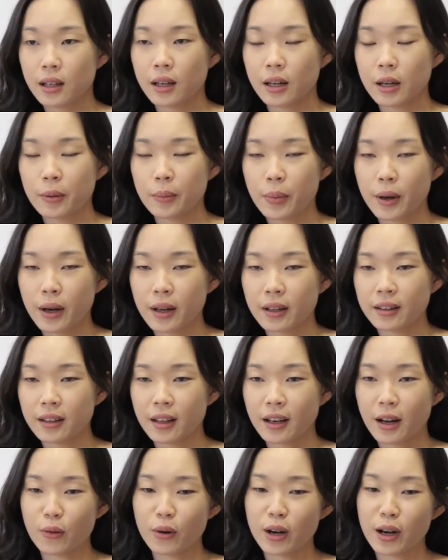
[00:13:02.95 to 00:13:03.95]
but that
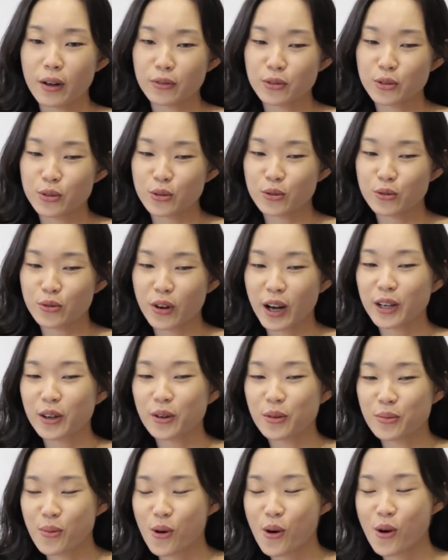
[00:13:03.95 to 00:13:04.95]
I will have to find
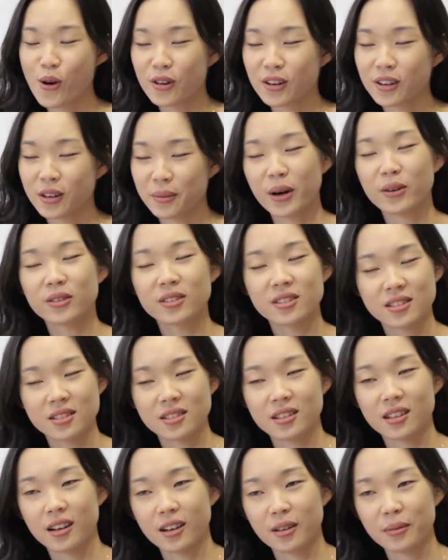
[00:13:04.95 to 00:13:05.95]
out more about
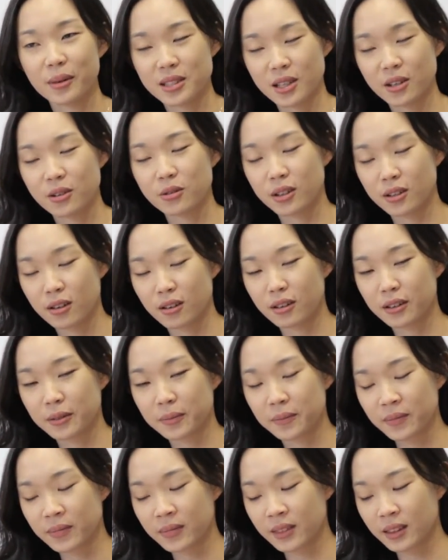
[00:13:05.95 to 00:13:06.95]
as I go along.
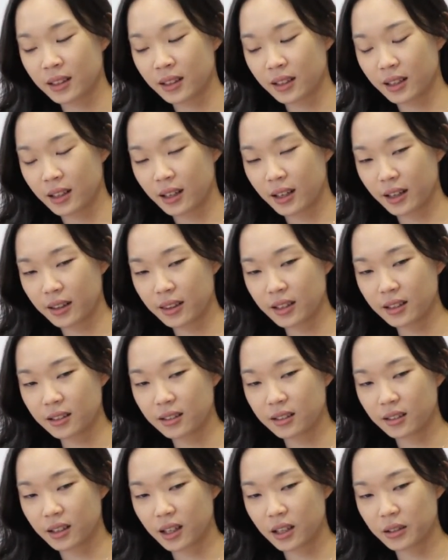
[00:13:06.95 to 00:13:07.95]
And I
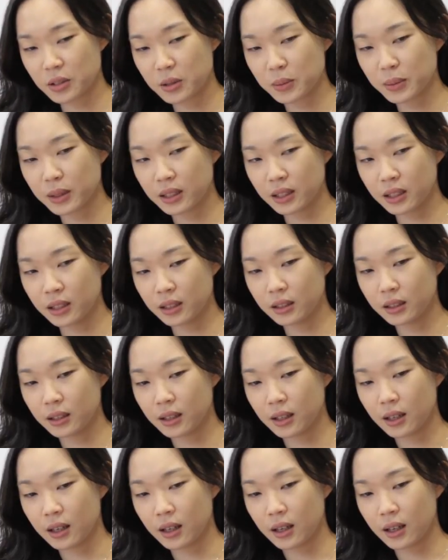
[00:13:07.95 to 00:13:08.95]
think ultimately,
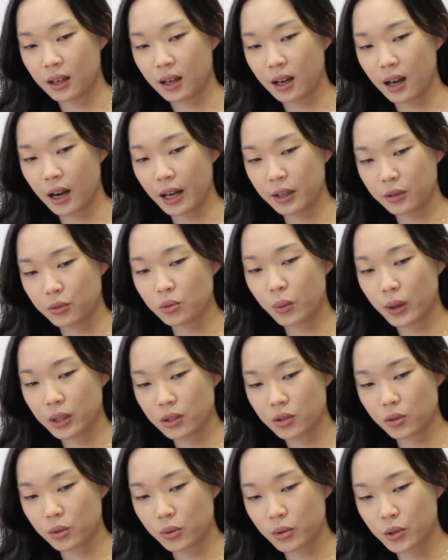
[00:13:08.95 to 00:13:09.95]
I do want
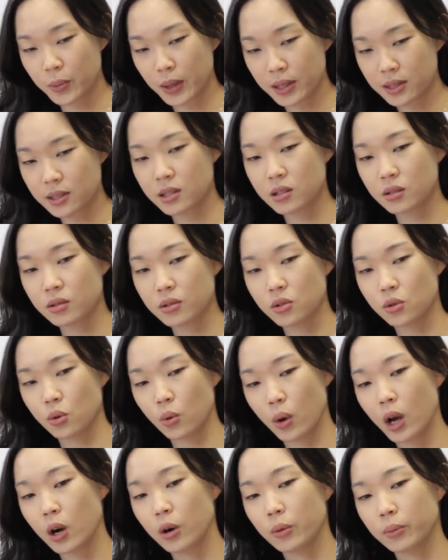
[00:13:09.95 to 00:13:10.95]
to use my skills to
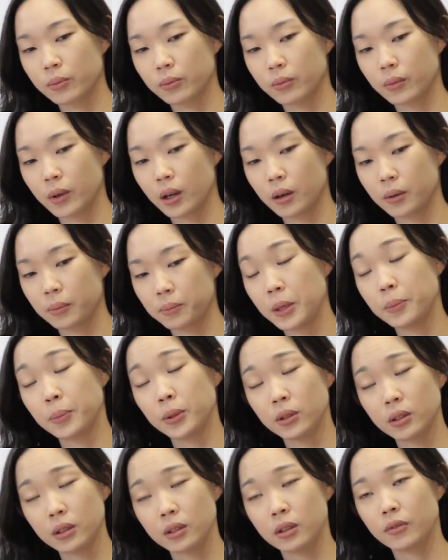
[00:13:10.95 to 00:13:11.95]
help
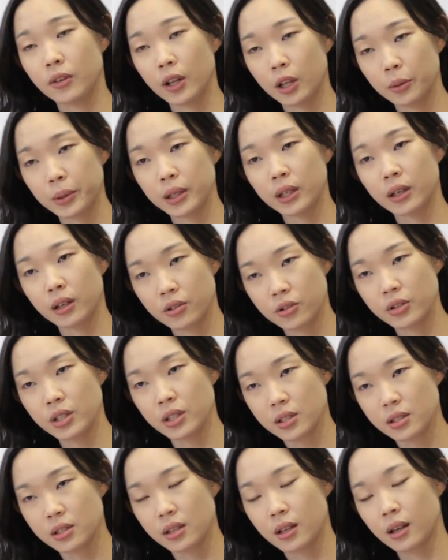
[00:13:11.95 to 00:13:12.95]
people in developing
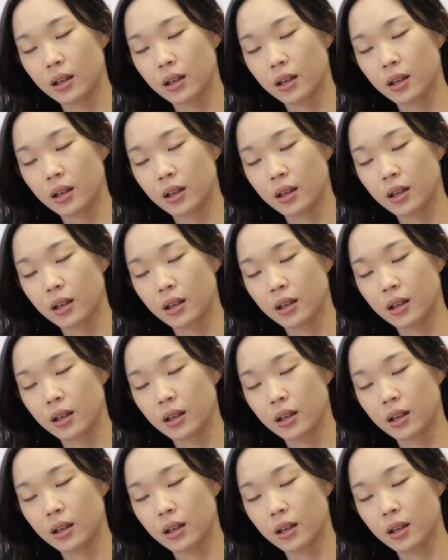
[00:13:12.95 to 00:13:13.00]
countries